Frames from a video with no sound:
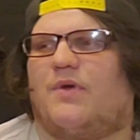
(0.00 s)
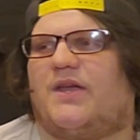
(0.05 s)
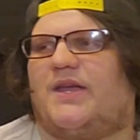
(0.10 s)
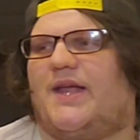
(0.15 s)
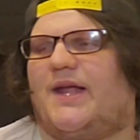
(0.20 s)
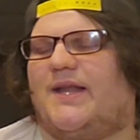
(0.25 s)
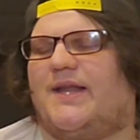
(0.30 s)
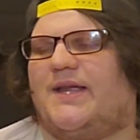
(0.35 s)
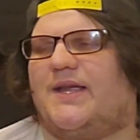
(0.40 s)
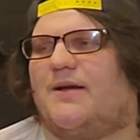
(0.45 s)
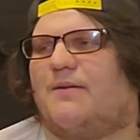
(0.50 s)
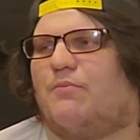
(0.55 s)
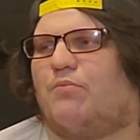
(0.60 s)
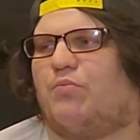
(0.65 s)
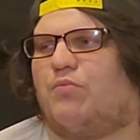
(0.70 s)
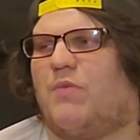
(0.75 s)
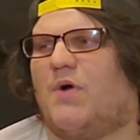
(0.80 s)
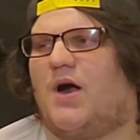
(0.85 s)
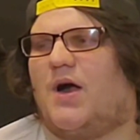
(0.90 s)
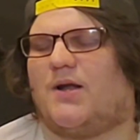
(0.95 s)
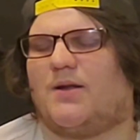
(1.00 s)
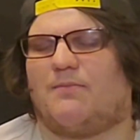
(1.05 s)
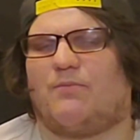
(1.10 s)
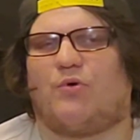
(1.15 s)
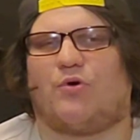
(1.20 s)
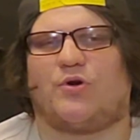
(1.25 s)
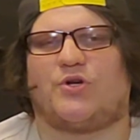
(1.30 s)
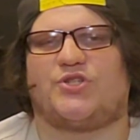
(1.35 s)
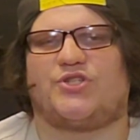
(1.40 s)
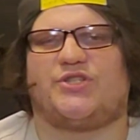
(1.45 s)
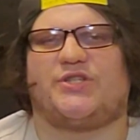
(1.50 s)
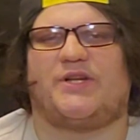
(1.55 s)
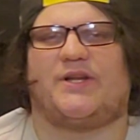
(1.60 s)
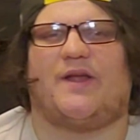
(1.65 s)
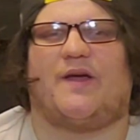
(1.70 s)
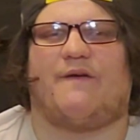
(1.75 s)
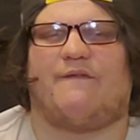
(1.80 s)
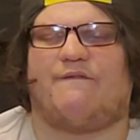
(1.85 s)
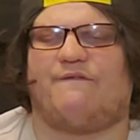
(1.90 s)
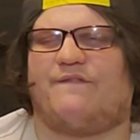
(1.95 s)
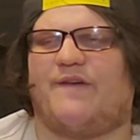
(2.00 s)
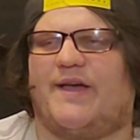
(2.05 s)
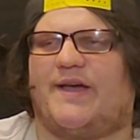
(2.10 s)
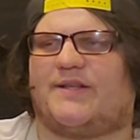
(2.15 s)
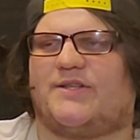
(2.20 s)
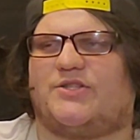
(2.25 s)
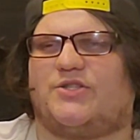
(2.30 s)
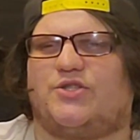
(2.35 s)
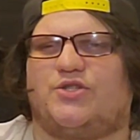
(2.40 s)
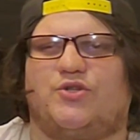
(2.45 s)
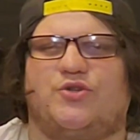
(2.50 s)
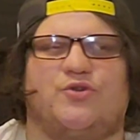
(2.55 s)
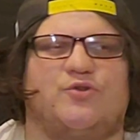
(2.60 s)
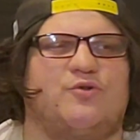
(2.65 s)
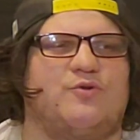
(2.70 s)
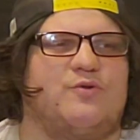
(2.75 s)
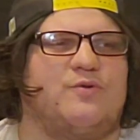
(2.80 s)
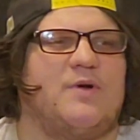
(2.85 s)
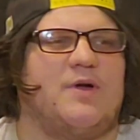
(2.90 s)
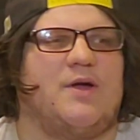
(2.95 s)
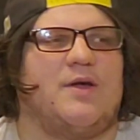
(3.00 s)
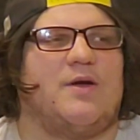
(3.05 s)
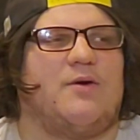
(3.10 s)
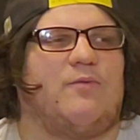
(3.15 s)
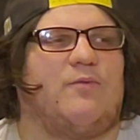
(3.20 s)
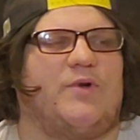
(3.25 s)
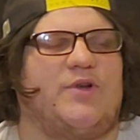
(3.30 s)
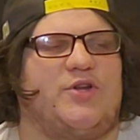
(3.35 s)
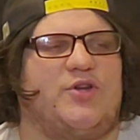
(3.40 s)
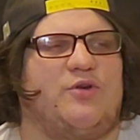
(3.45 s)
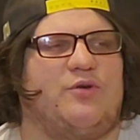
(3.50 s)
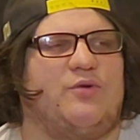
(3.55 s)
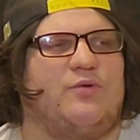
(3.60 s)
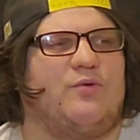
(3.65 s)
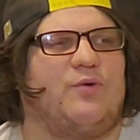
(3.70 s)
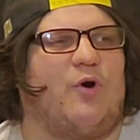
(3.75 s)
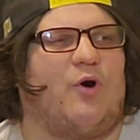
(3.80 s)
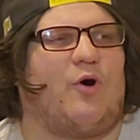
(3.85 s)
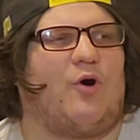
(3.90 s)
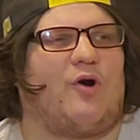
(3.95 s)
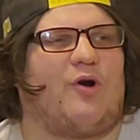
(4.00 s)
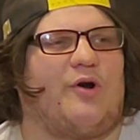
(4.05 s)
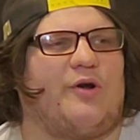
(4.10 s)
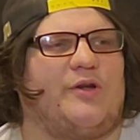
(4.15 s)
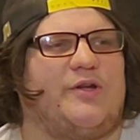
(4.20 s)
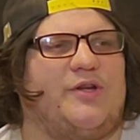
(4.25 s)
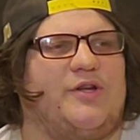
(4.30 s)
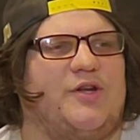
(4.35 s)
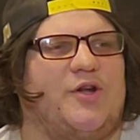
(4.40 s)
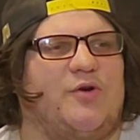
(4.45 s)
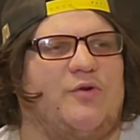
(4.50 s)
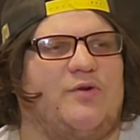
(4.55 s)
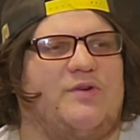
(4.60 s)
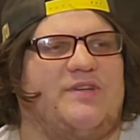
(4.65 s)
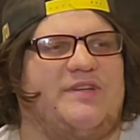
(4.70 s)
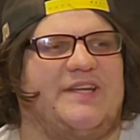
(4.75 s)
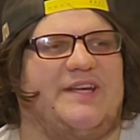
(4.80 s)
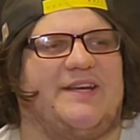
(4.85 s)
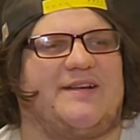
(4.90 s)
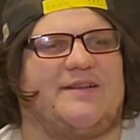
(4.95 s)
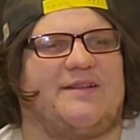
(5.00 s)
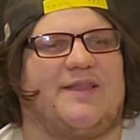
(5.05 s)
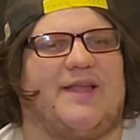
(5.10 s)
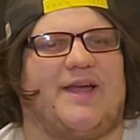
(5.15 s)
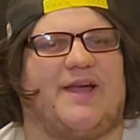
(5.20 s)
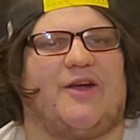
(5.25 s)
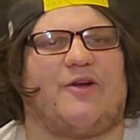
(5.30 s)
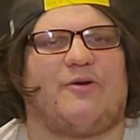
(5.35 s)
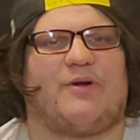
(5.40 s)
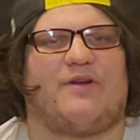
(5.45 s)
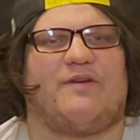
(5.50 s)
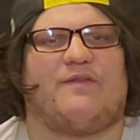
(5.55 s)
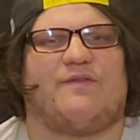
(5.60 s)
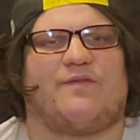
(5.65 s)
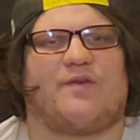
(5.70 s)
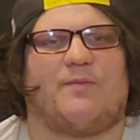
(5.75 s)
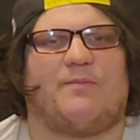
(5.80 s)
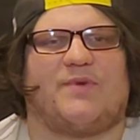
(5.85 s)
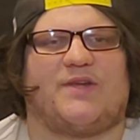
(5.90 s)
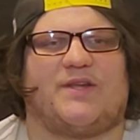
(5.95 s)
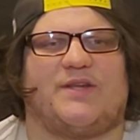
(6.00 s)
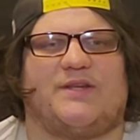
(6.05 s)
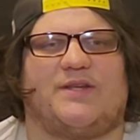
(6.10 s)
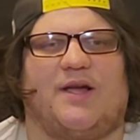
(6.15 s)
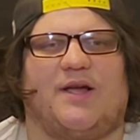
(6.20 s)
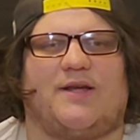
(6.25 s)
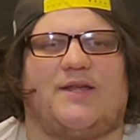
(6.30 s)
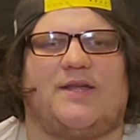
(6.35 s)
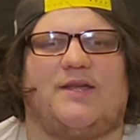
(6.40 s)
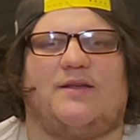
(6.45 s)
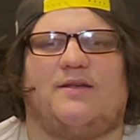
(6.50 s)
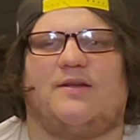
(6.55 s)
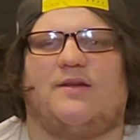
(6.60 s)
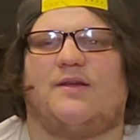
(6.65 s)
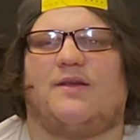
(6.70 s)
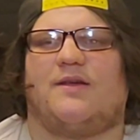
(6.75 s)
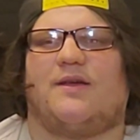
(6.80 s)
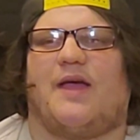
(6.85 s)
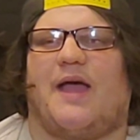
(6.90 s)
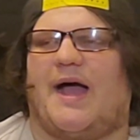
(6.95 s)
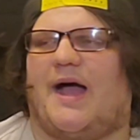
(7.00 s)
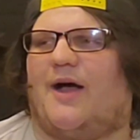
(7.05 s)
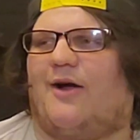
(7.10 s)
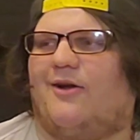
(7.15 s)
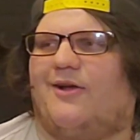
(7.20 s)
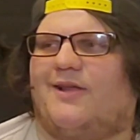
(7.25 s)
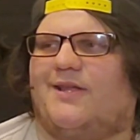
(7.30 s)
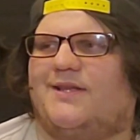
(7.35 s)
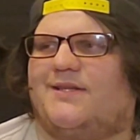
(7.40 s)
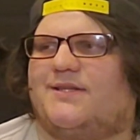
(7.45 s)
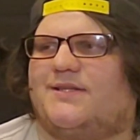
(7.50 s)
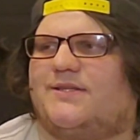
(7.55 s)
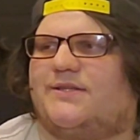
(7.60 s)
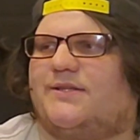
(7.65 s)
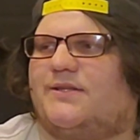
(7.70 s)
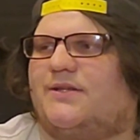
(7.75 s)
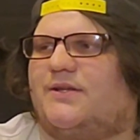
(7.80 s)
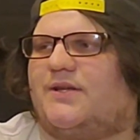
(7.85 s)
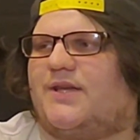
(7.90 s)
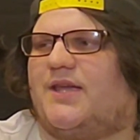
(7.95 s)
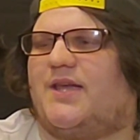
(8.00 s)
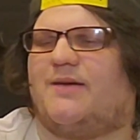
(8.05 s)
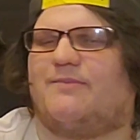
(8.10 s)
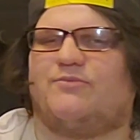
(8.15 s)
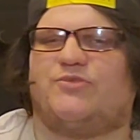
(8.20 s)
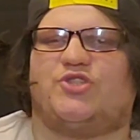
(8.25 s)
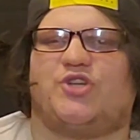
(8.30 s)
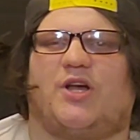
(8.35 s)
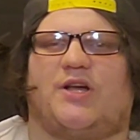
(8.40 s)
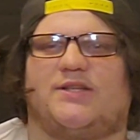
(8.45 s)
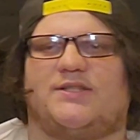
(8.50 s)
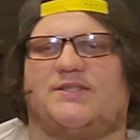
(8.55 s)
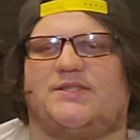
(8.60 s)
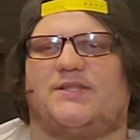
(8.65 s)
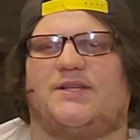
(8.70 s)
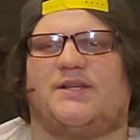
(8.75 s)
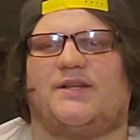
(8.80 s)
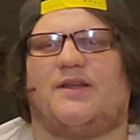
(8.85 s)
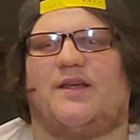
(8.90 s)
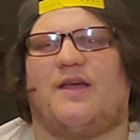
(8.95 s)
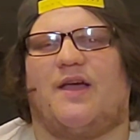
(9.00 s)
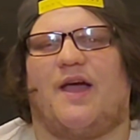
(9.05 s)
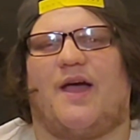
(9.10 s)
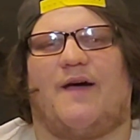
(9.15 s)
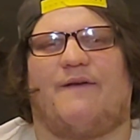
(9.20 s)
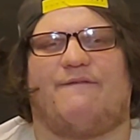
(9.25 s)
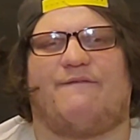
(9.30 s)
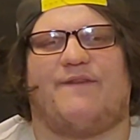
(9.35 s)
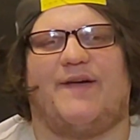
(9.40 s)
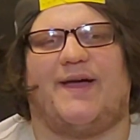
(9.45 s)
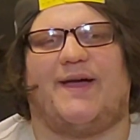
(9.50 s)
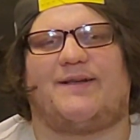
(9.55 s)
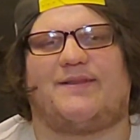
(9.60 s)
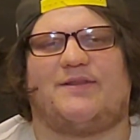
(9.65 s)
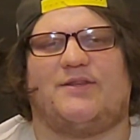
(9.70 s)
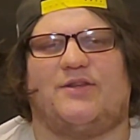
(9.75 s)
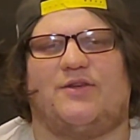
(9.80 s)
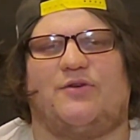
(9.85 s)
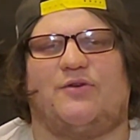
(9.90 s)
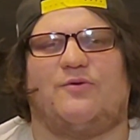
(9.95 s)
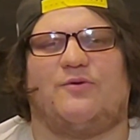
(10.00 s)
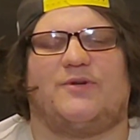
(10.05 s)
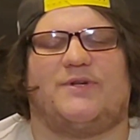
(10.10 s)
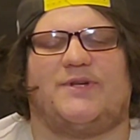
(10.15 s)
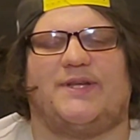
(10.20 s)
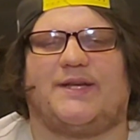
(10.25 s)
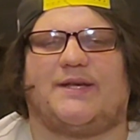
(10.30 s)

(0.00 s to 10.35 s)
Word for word: getting a, an abortion affect you when you are, you know, Dick Larry from Kentucky? How does Kim Johnson affect you,